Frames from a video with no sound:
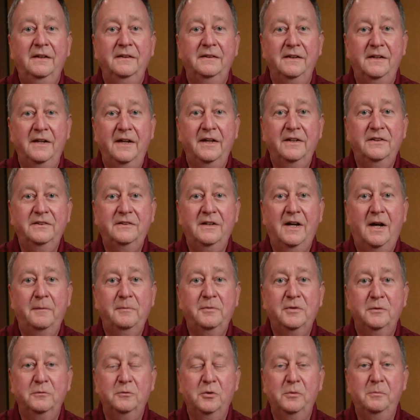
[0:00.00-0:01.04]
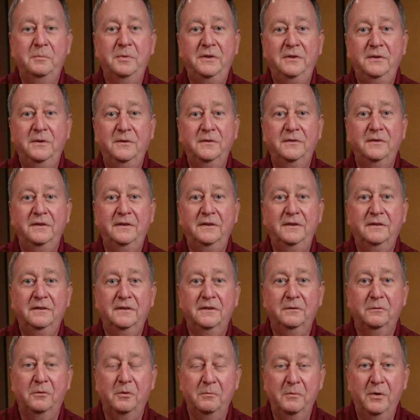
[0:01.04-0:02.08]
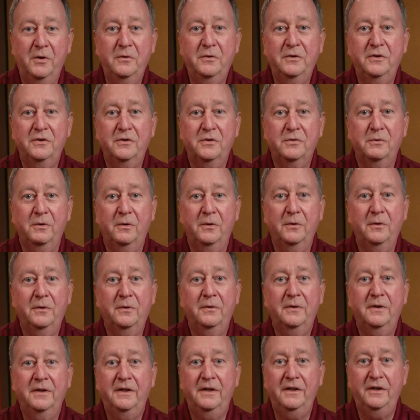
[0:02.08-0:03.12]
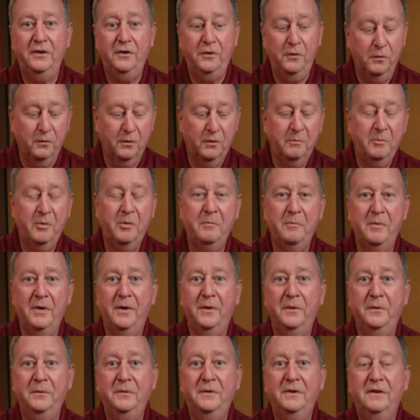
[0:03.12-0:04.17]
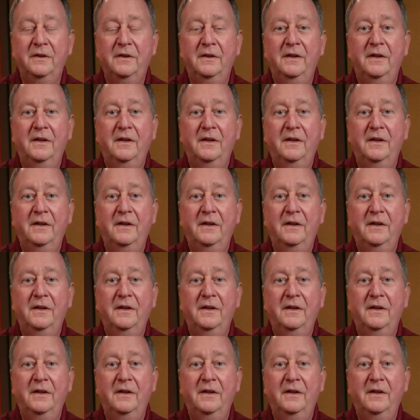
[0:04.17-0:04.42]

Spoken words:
The next option will be using the remote controller in normal mode,